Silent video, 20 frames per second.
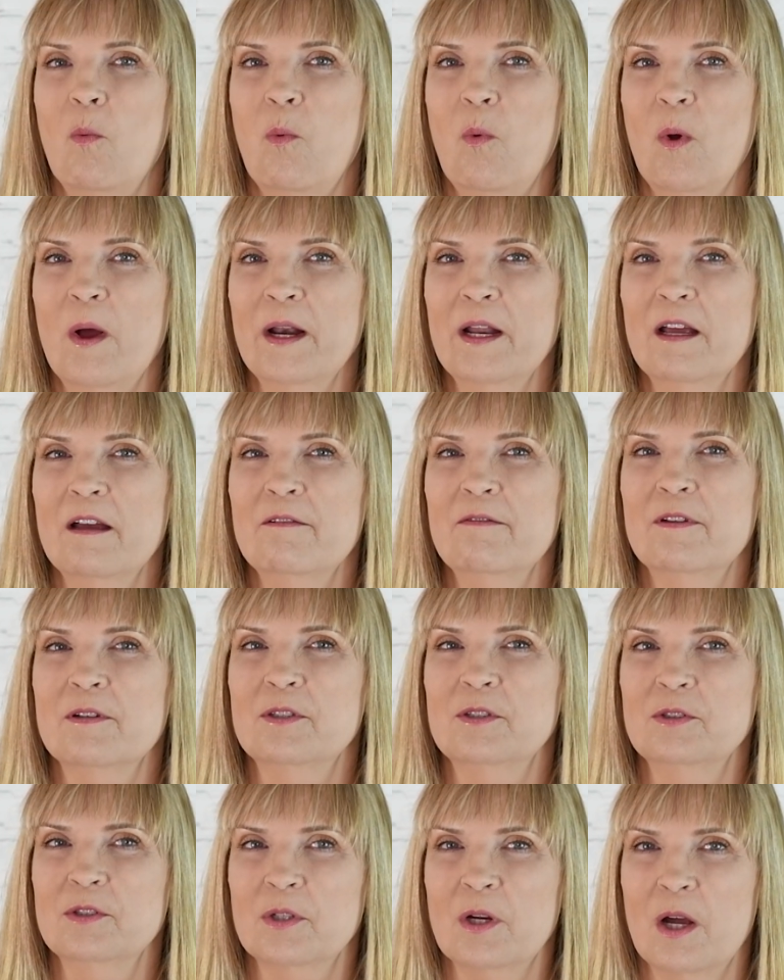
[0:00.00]
One of the
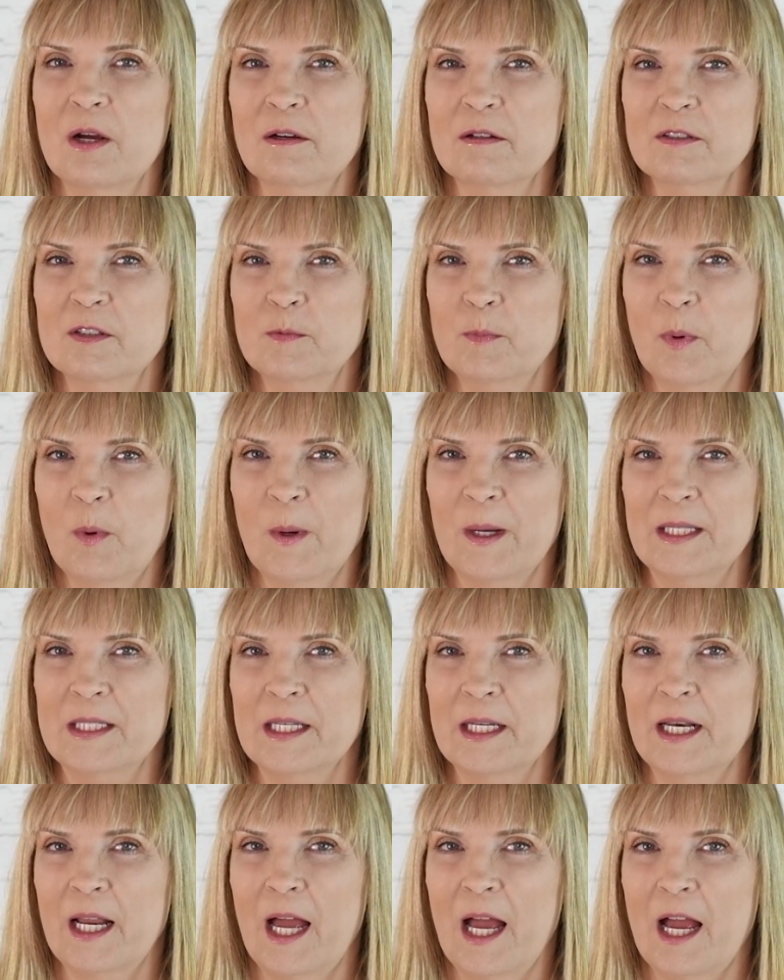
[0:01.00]
strongest points
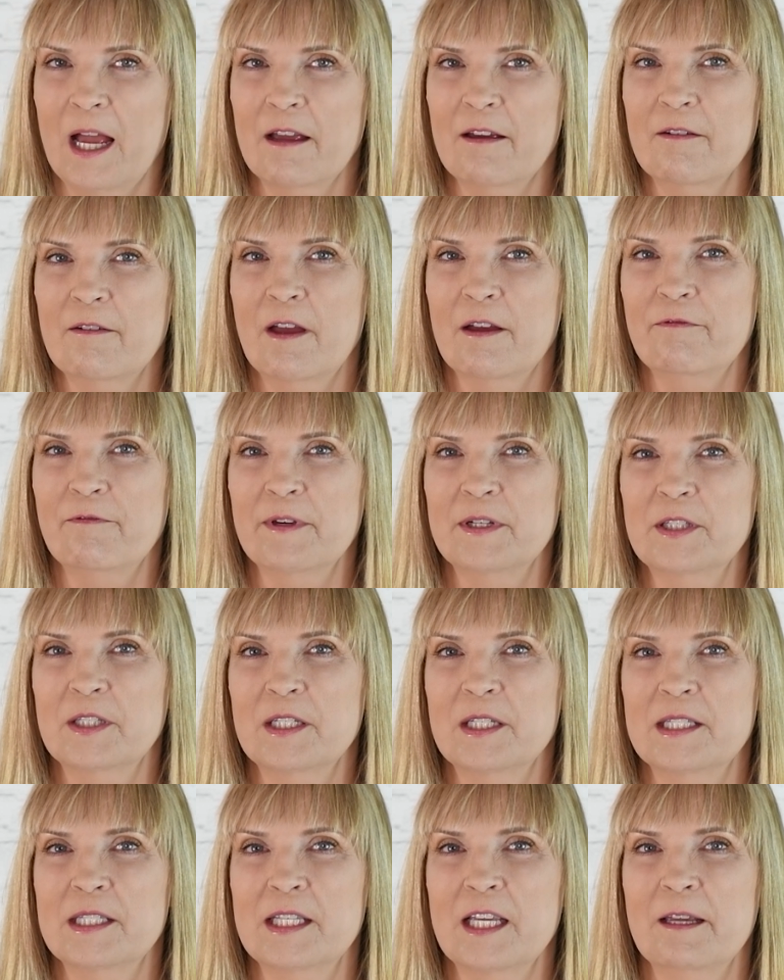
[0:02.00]
in high
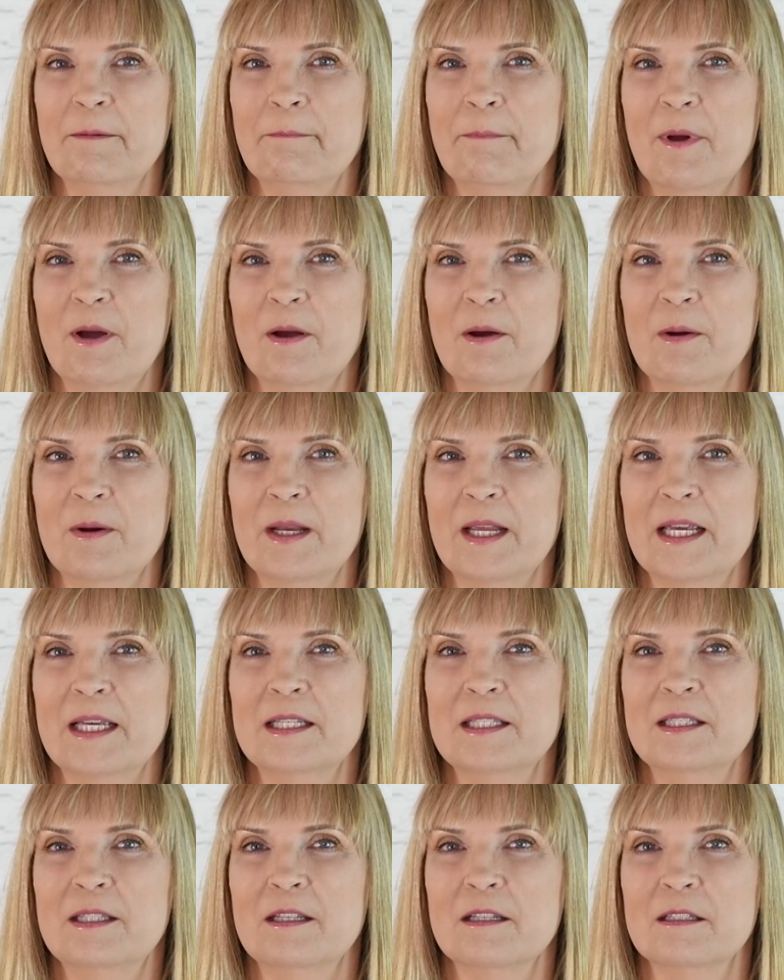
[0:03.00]
efficiency mode
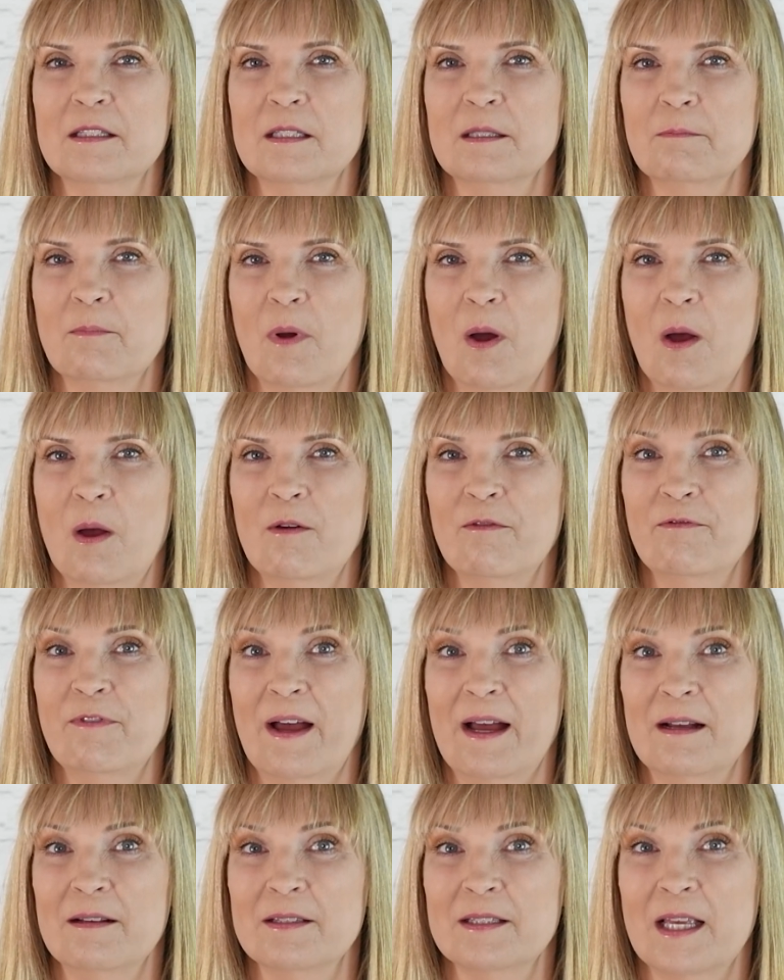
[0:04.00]
is the small
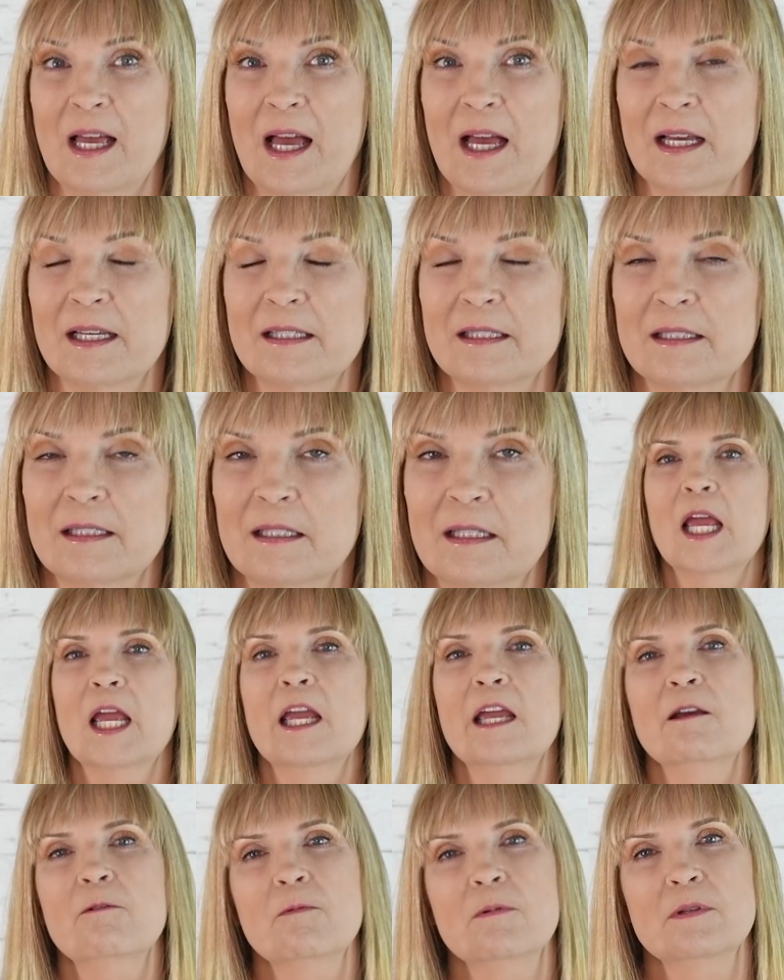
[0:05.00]
file size.
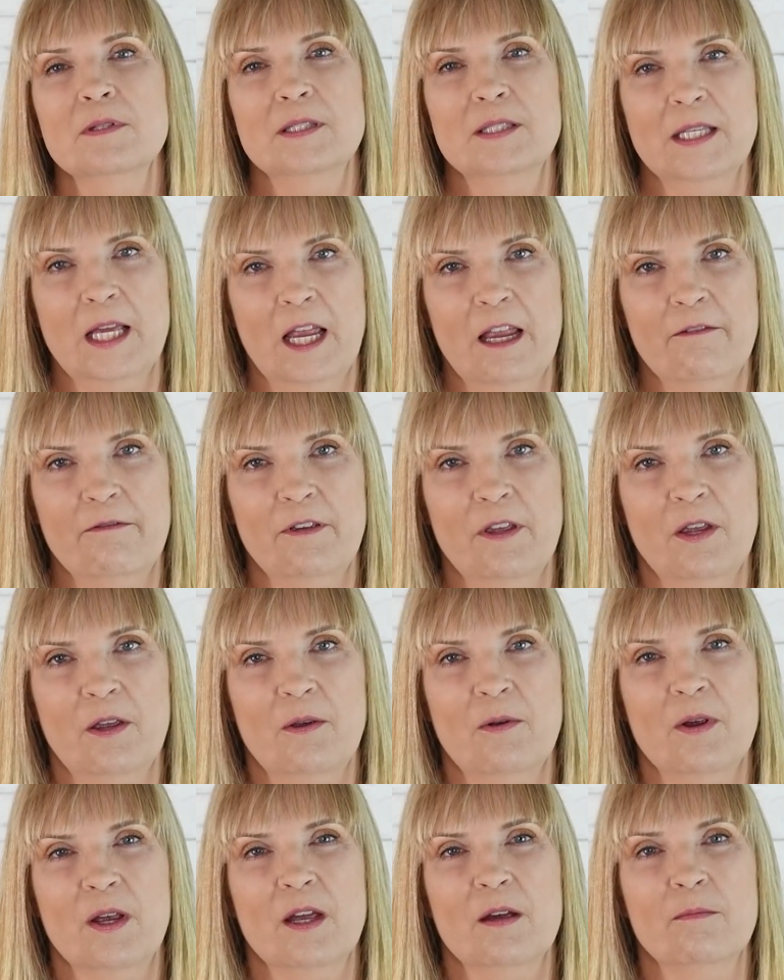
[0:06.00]
It will save
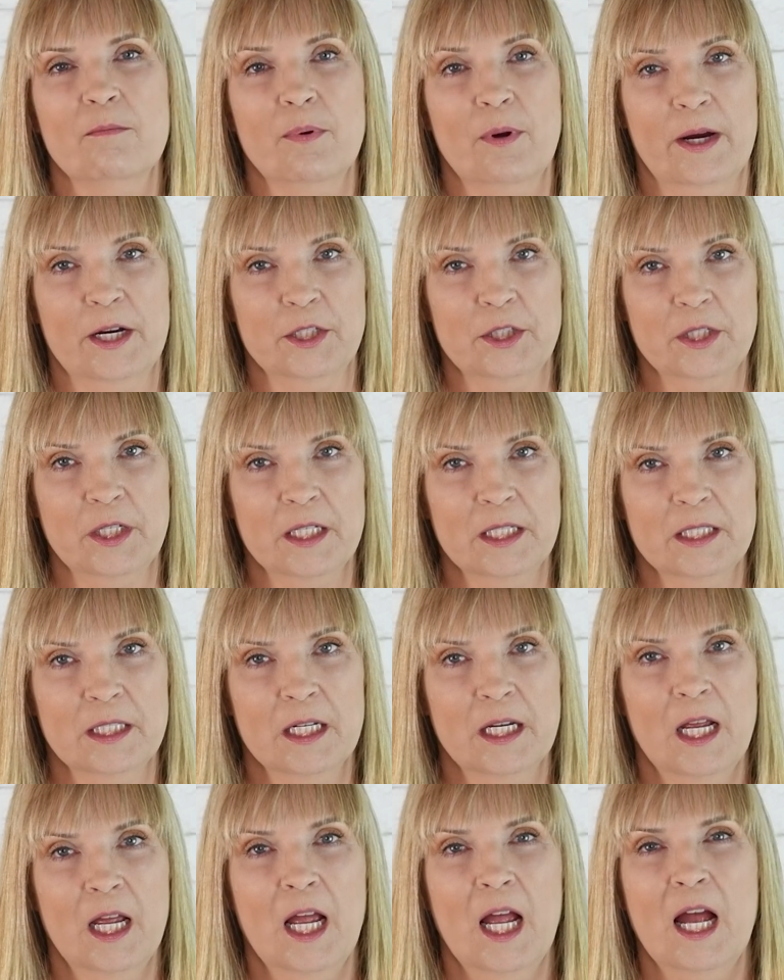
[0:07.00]
you compression
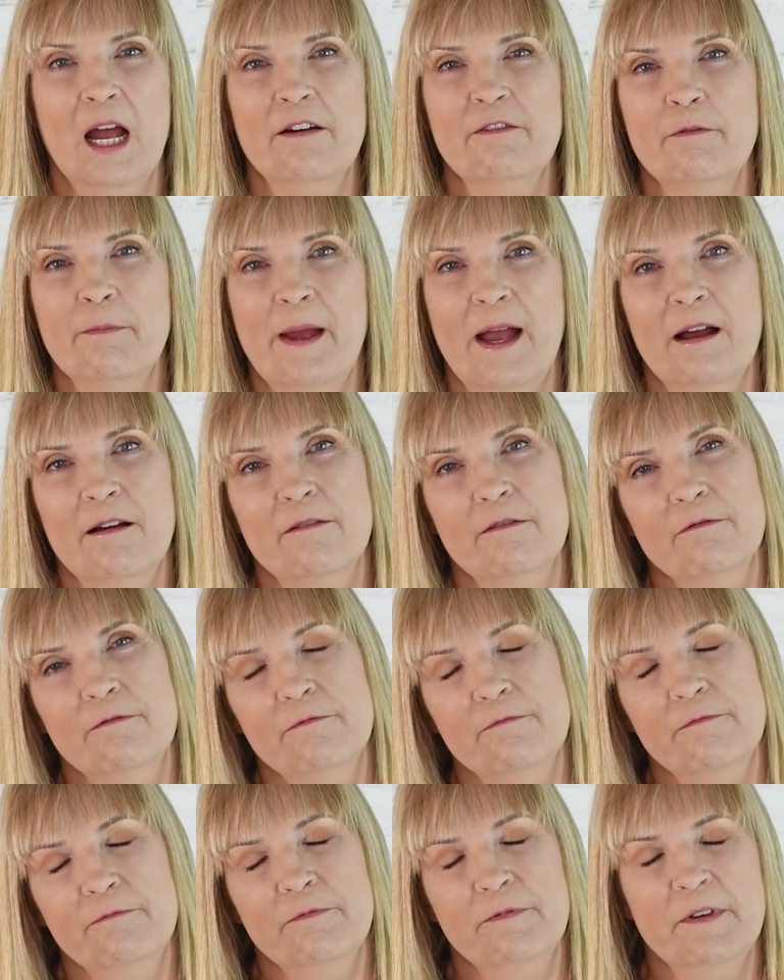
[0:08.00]
of about
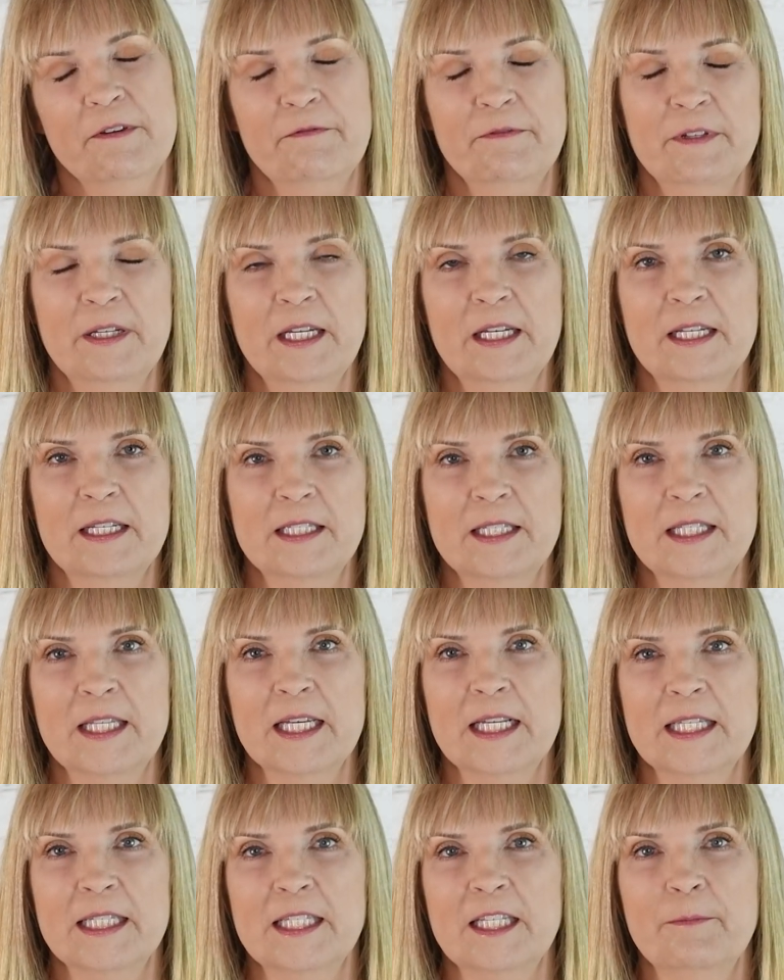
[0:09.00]
50 to
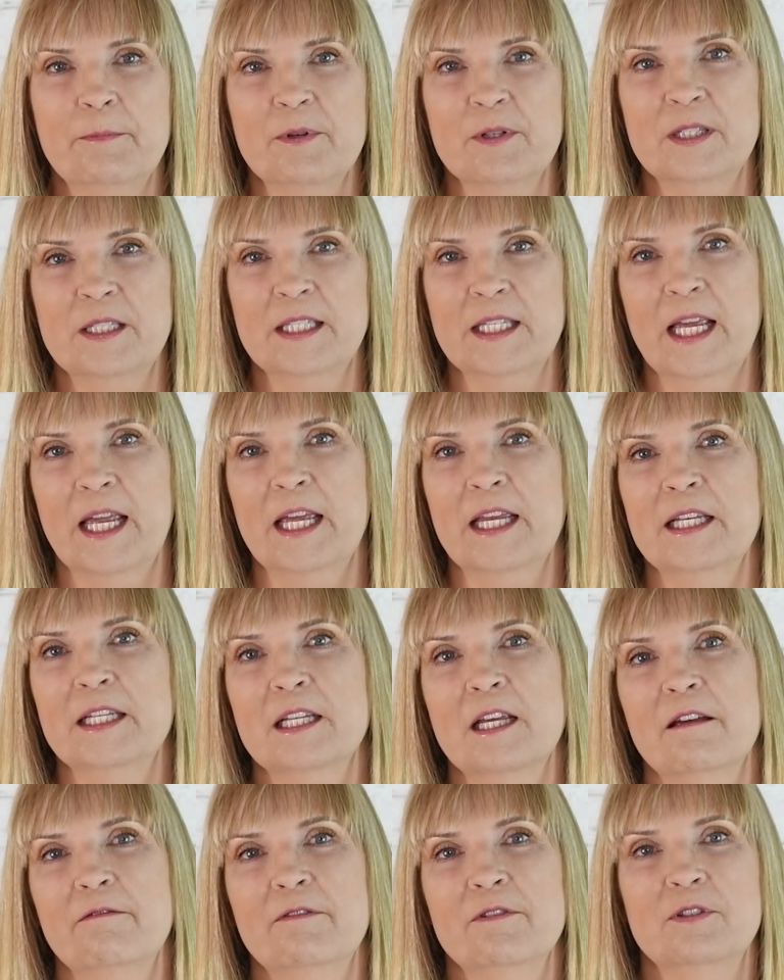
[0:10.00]
60%
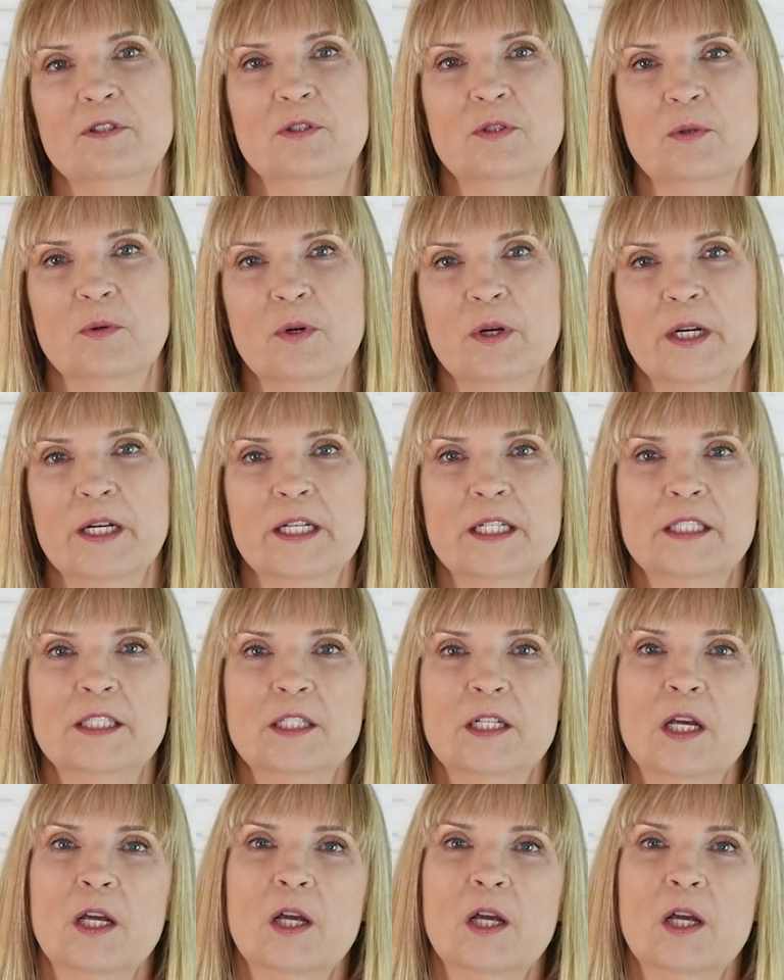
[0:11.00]
of the storage